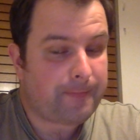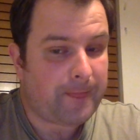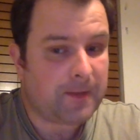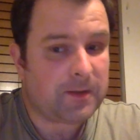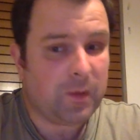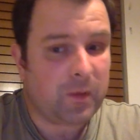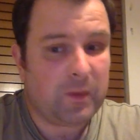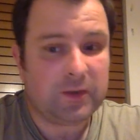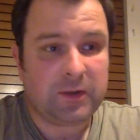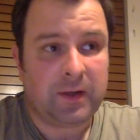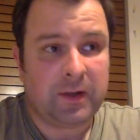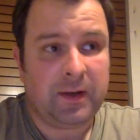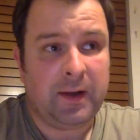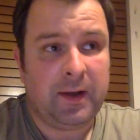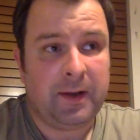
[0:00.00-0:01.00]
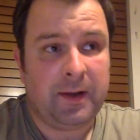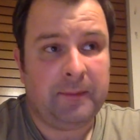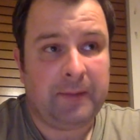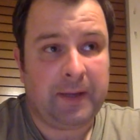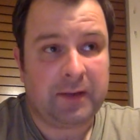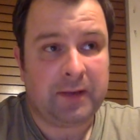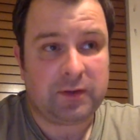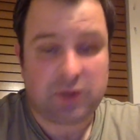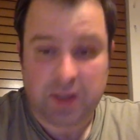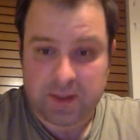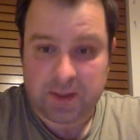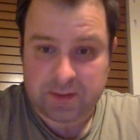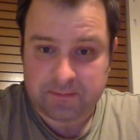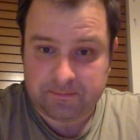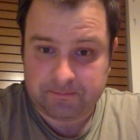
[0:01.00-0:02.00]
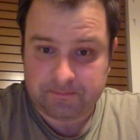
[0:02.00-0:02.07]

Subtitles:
So well done, and cheers.